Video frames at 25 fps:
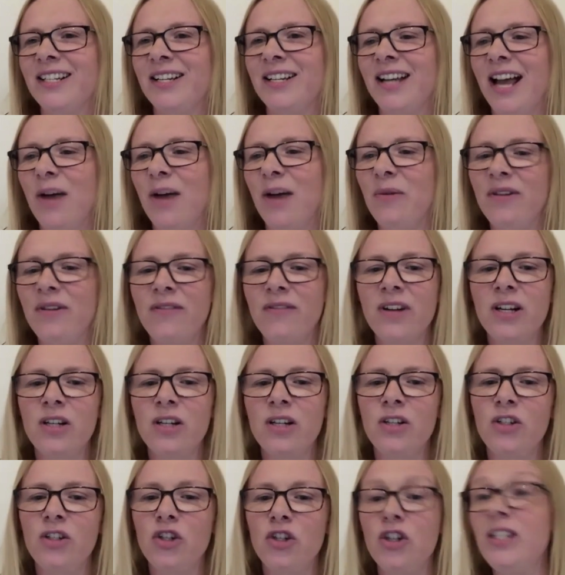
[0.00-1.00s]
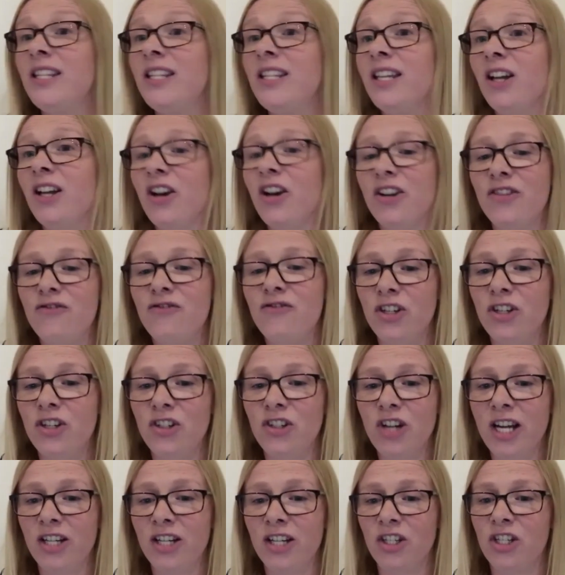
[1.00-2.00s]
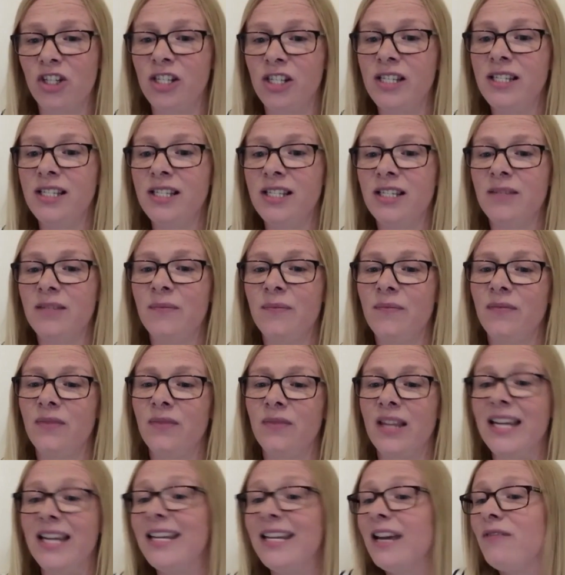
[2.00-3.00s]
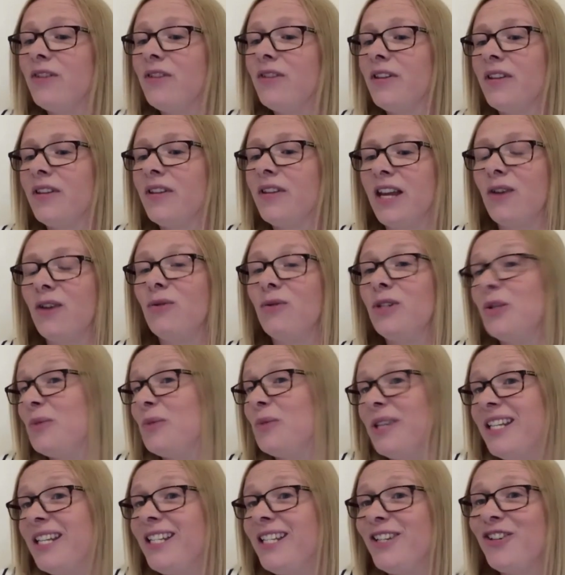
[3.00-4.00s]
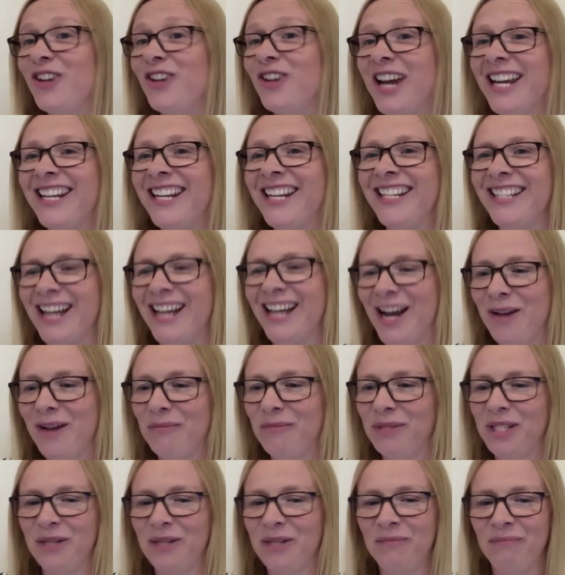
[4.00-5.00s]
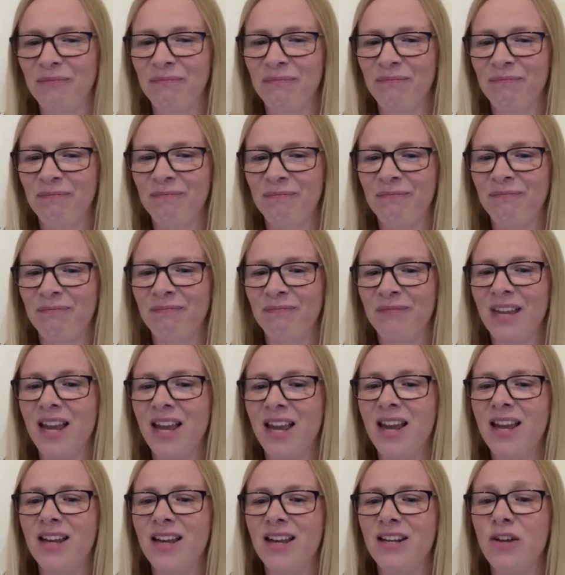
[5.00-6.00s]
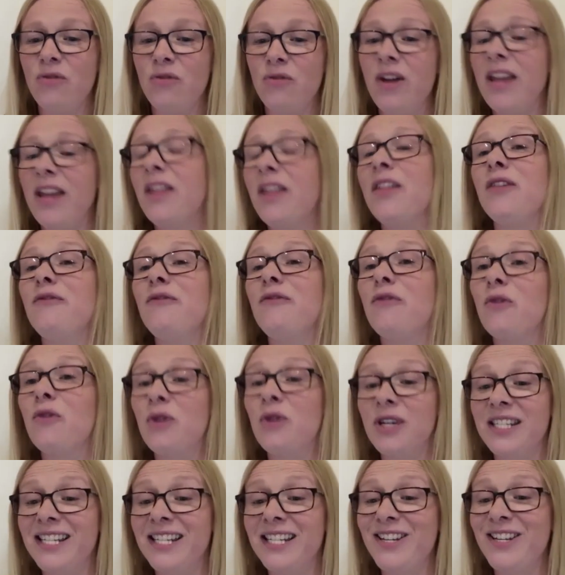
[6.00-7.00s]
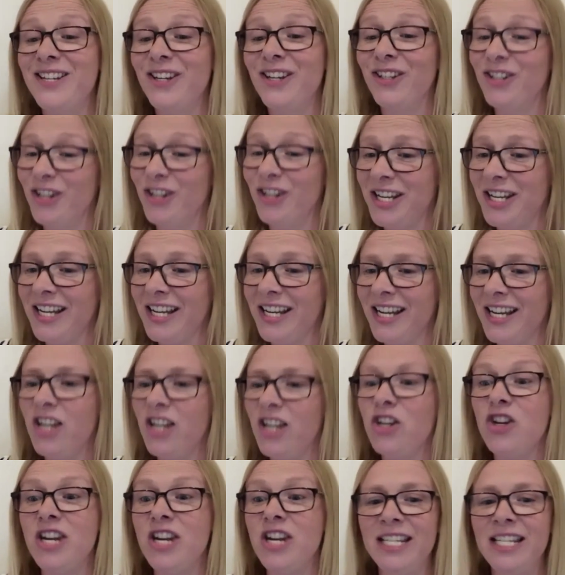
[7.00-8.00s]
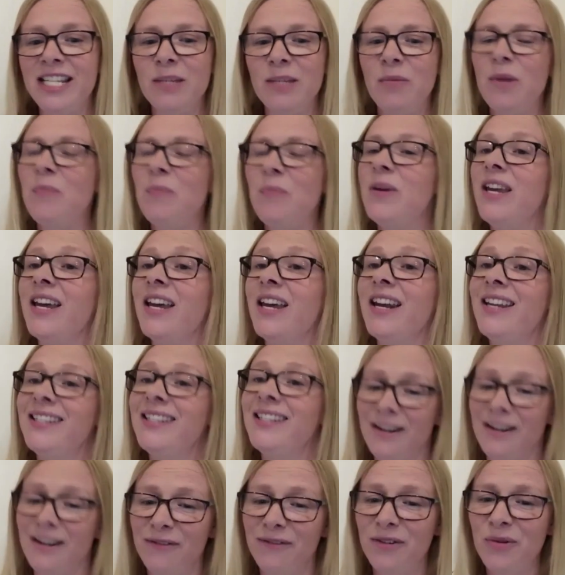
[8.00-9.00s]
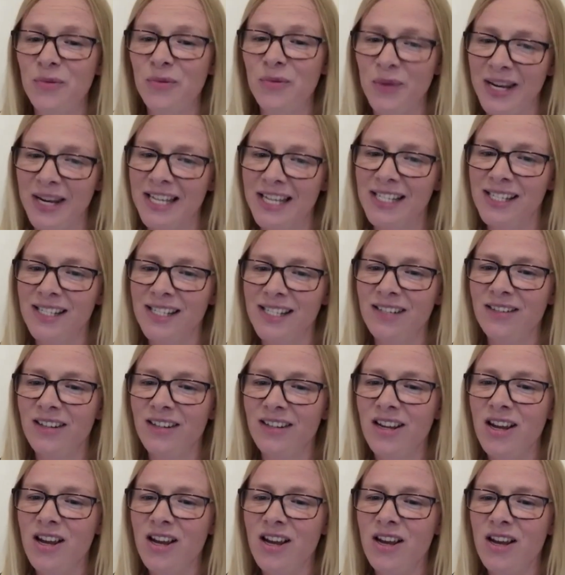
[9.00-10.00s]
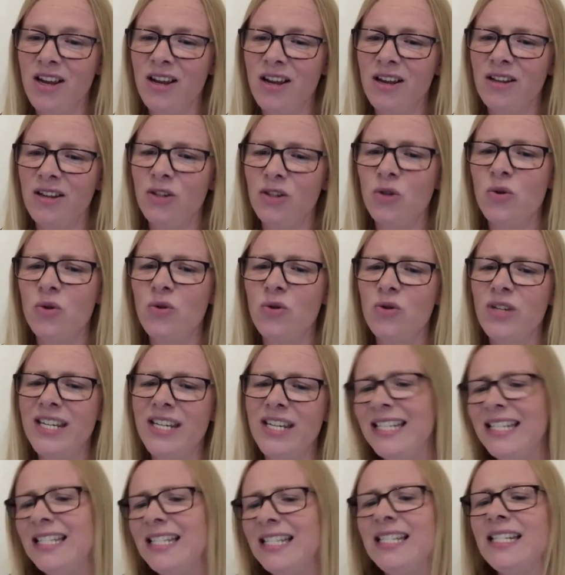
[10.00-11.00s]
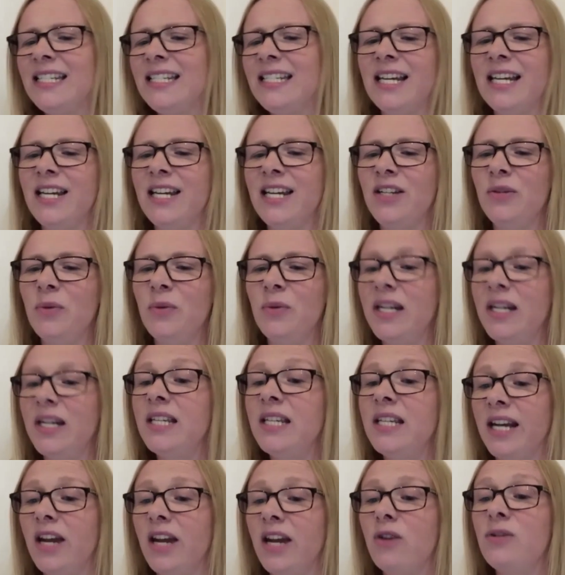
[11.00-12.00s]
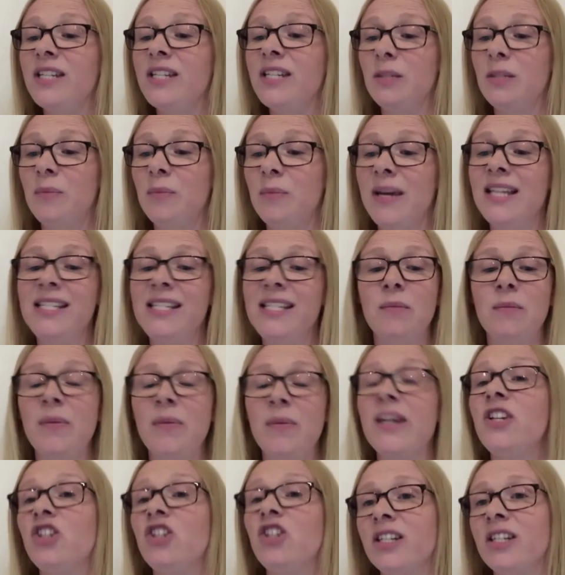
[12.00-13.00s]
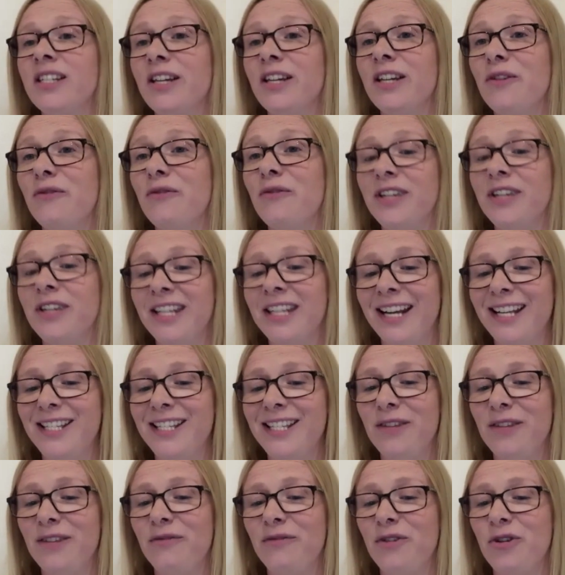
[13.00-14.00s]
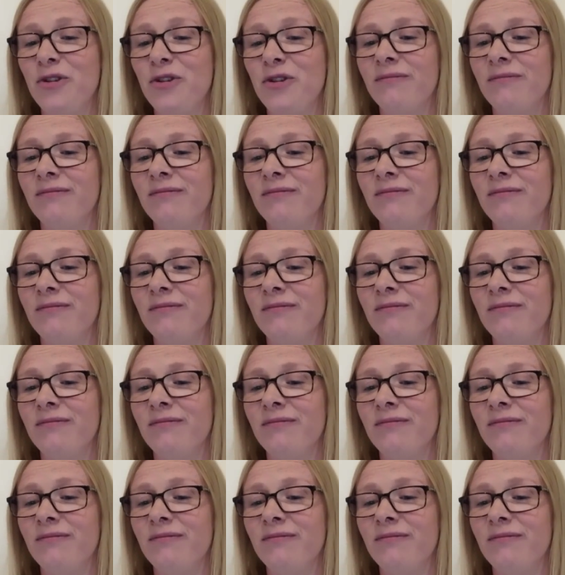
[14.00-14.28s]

However, due to the current restrictions, like everything else, we need to try and adapt. Now, rather than focusing on your journey, you need to prepare in different ways. So you need to decide where in your house is best to base yourself for your interview.